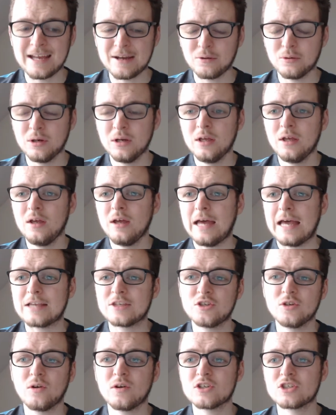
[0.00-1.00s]
And
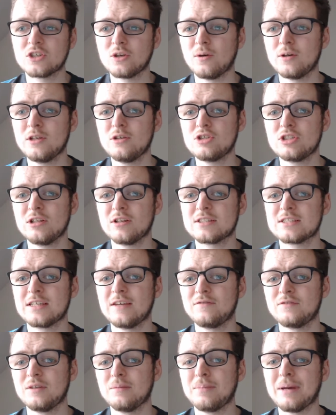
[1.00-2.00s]
yeah, once we went 1-0 up,
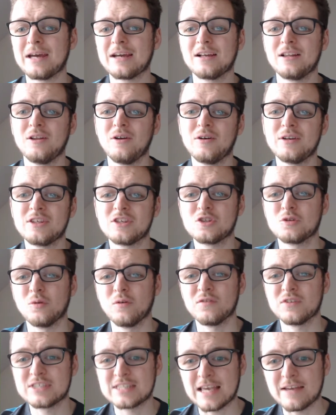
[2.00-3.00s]
it was pretty clear that it was
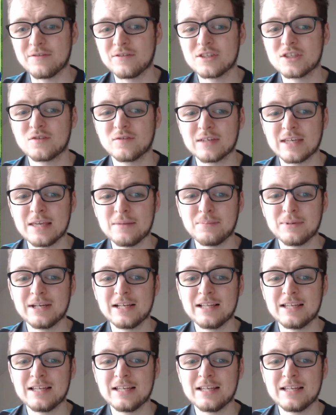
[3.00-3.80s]
going to stay that way.